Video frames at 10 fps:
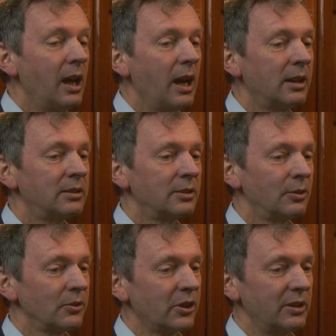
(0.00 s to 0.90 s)
And
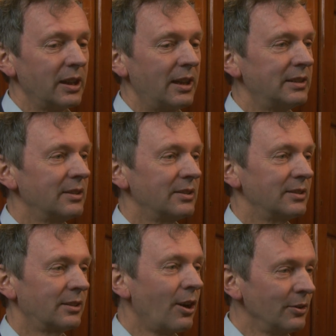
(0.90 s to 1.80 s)
also the idea
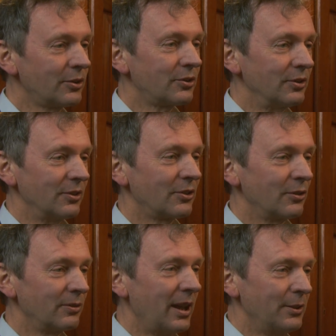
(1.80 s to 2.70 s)
that the constants
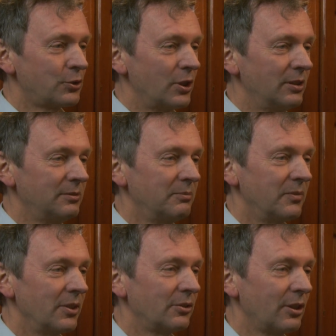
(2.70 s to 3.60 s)
of nature,
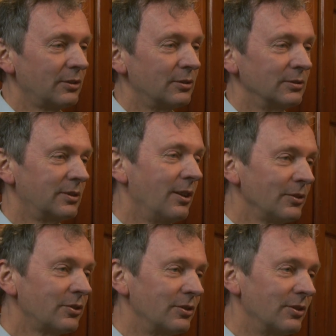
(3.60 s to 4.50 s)
the so-called
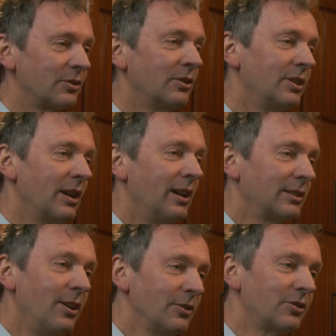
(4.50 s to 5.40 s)
constants, are
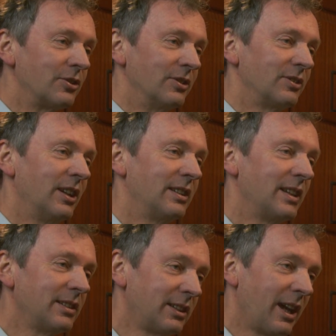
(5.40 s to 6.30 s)
constant
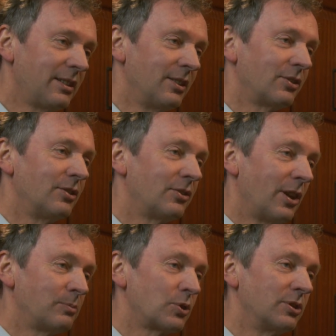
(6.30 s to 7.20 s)
that again is an
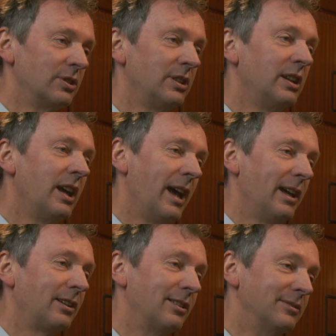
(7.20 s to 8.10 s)
assumption, a
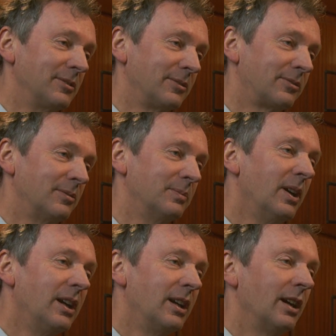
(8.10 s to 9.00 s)
hangover from
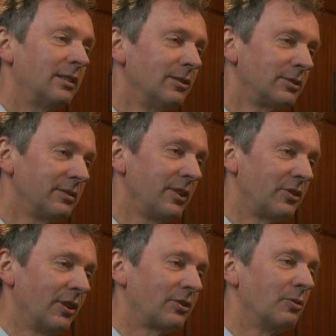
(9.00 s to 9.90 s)
an older
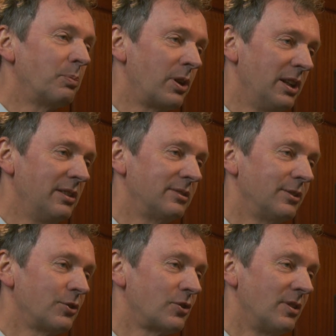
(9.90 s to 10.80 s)
physics, a pre
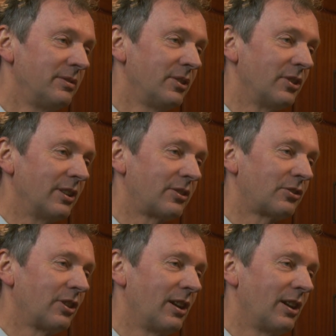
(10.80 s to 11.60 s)
evolutionary physics.